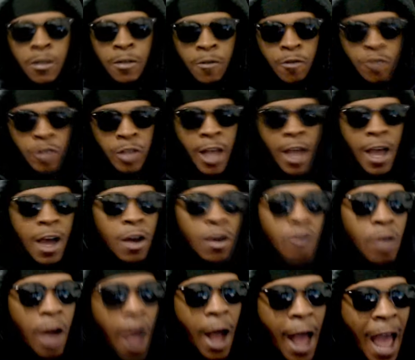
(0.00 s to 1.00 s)

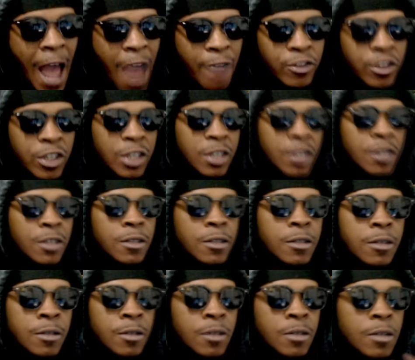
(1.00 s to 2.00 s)
Now, I have to
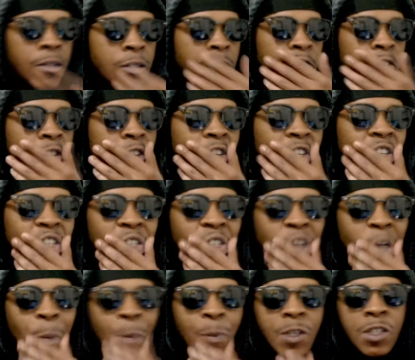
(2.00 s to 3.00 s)

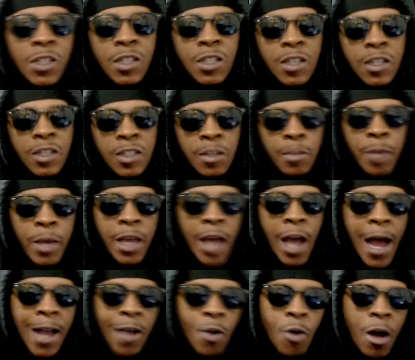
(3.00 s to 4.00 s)
jump into this and make
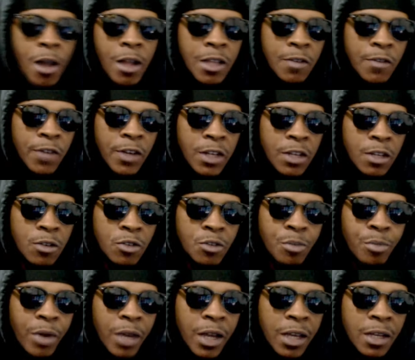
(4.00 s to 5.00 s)
high quality
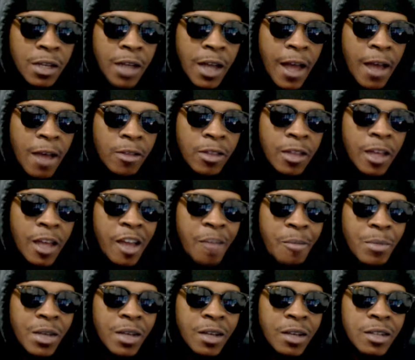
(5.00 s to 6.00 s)
videos breaking down the
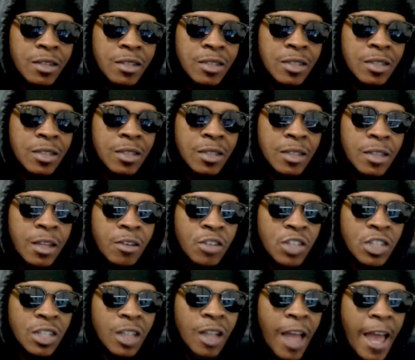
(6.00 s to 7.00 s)
game because they're
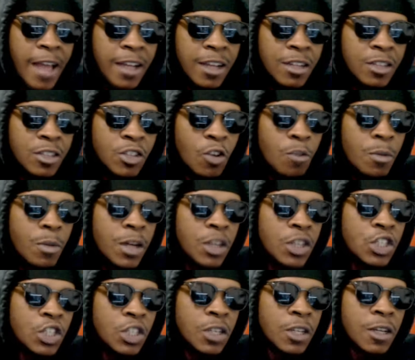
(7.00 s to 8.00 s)
just lacking so
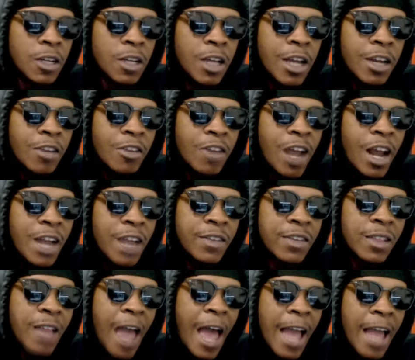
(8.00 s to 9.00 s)
much. And they're not
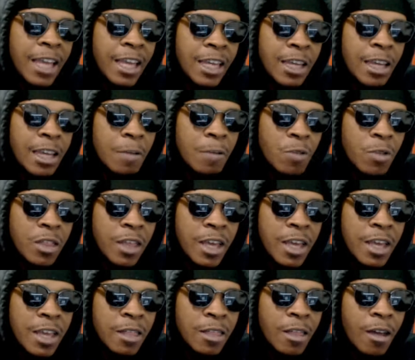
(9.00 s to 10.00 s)
even lacking
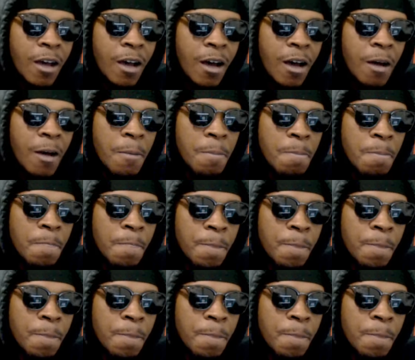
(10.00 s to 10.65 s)
within the, um,